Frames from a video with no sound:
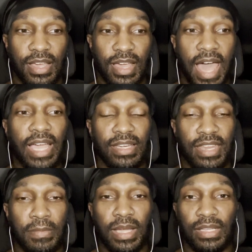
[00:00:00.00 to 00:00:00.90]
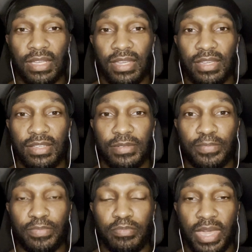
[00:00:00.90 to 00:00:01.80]
academically
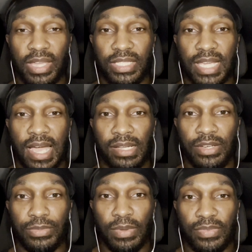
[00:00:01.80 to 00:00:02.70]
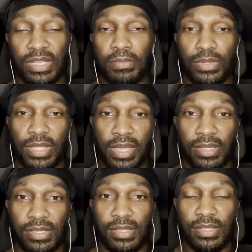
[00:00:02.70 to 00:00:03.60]
being challenged with simple
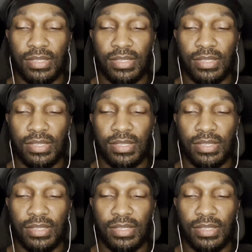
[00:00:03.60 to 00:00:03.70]
things,